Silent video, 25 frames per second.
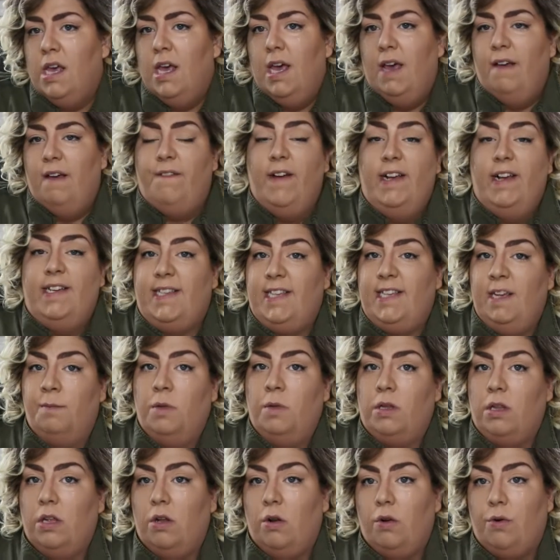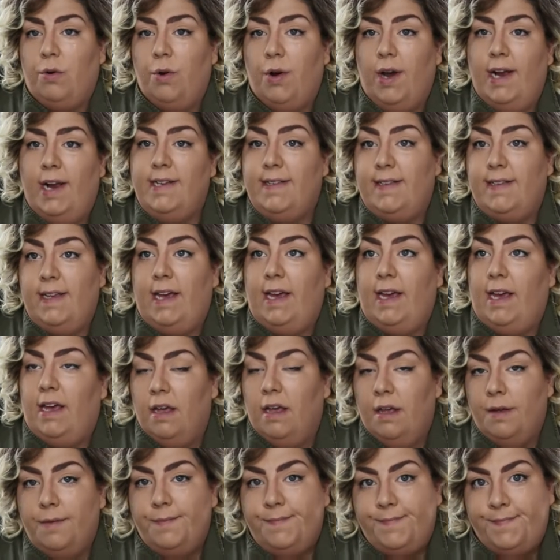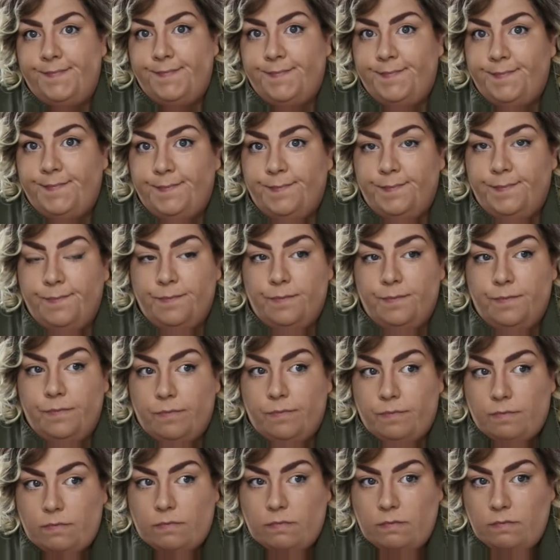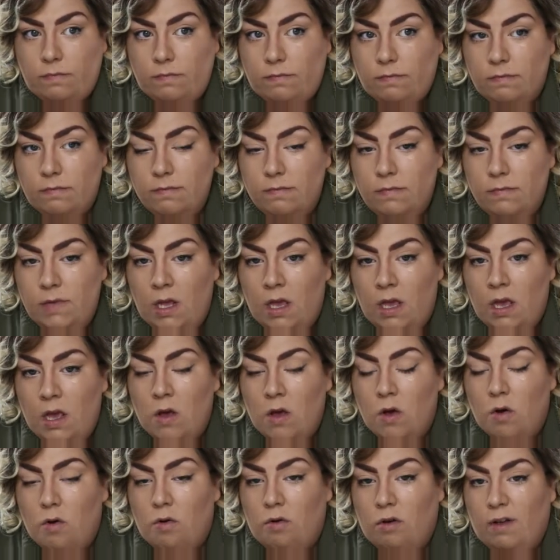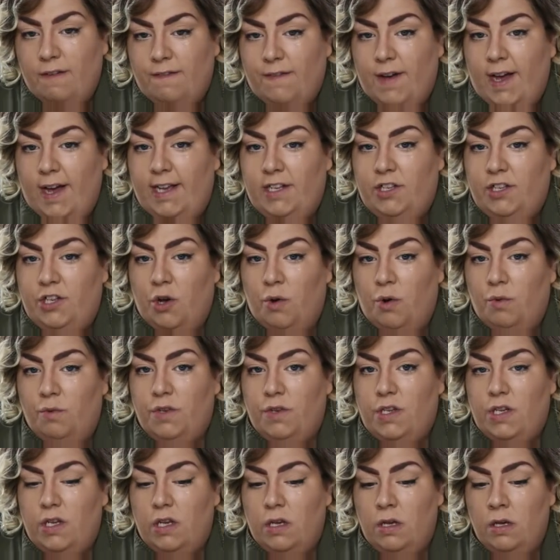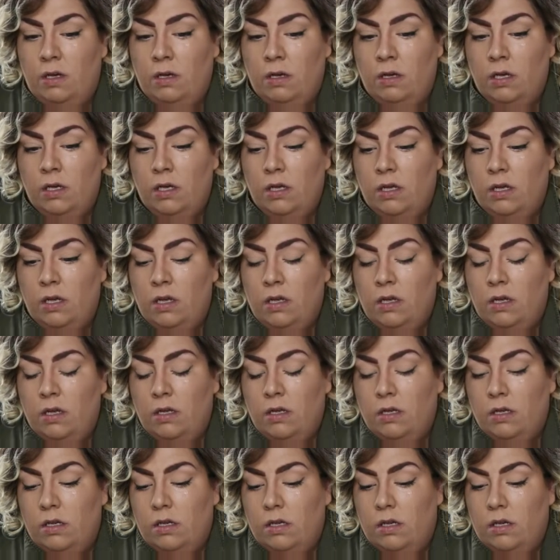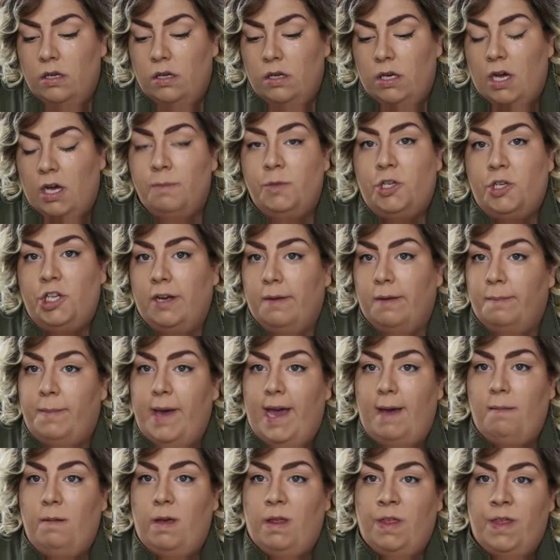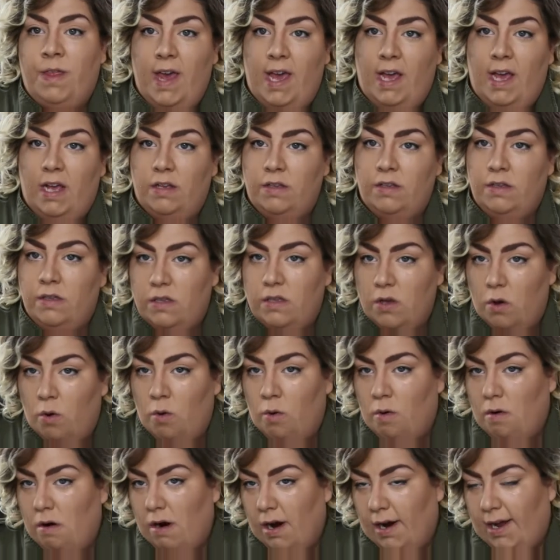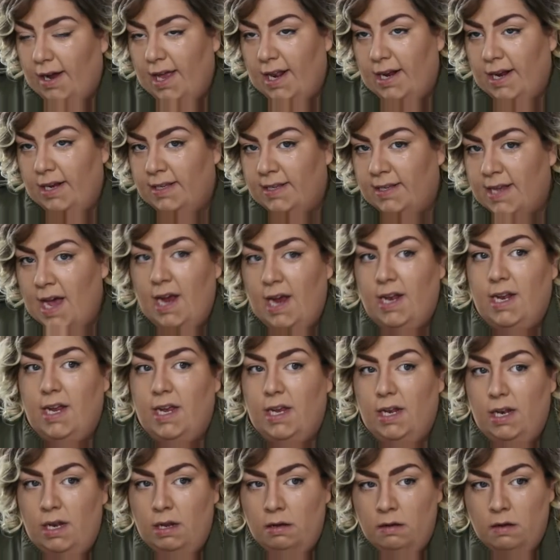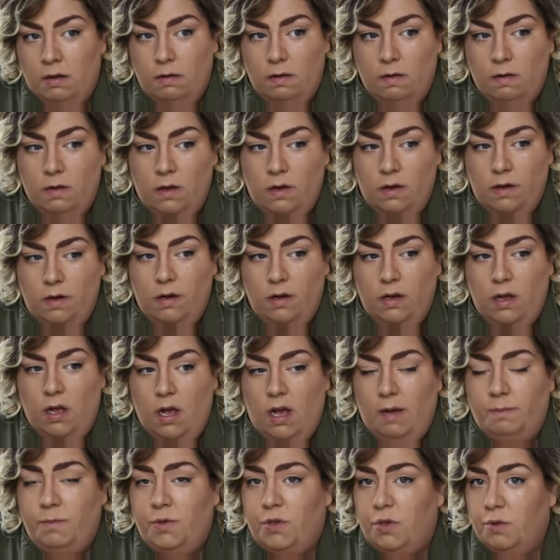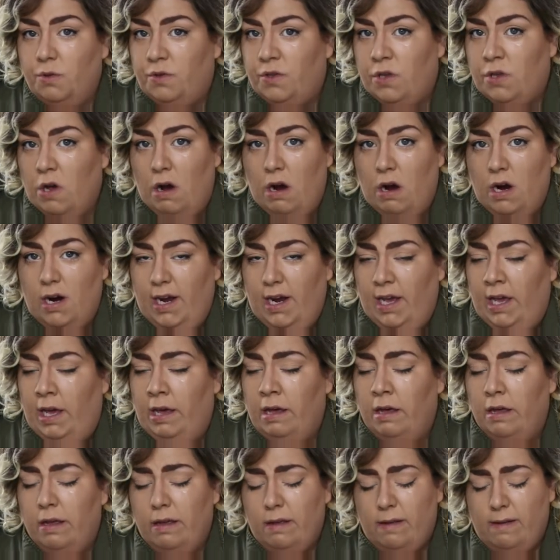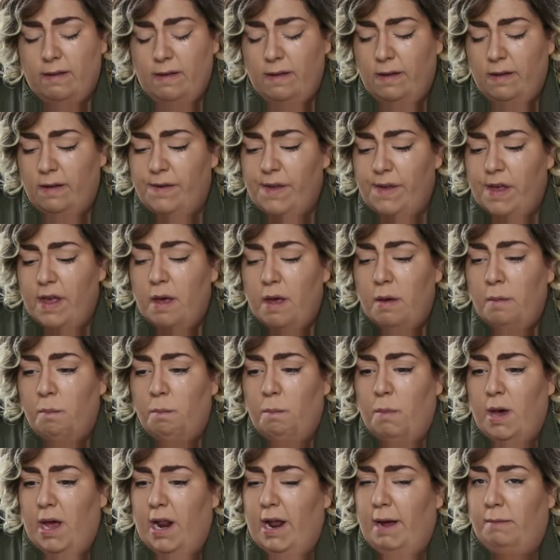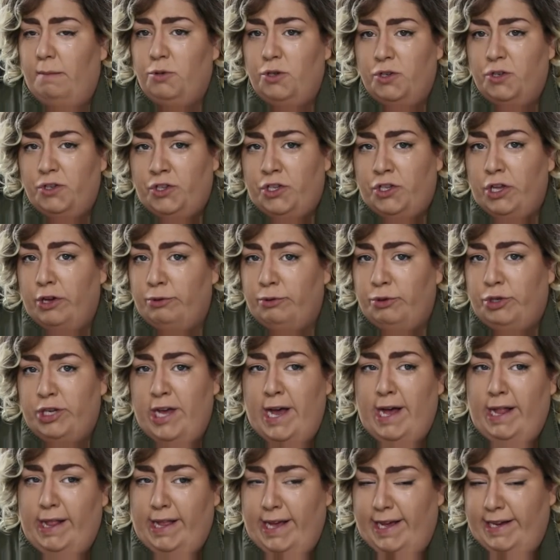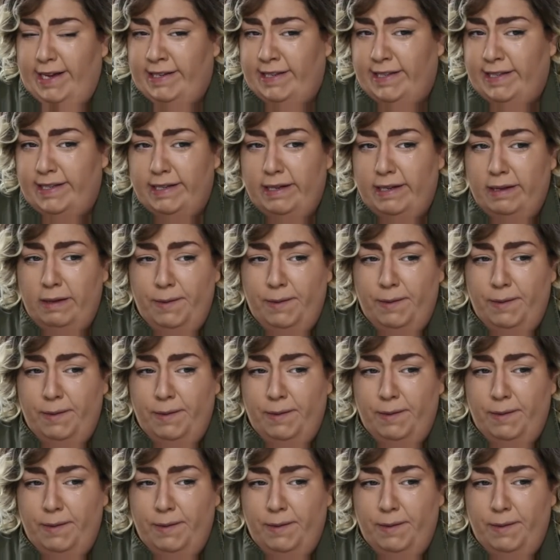if I seem a little crazy, or if I don't come to your baby things or get excited, I'm so sorry. But I'm just so jealous.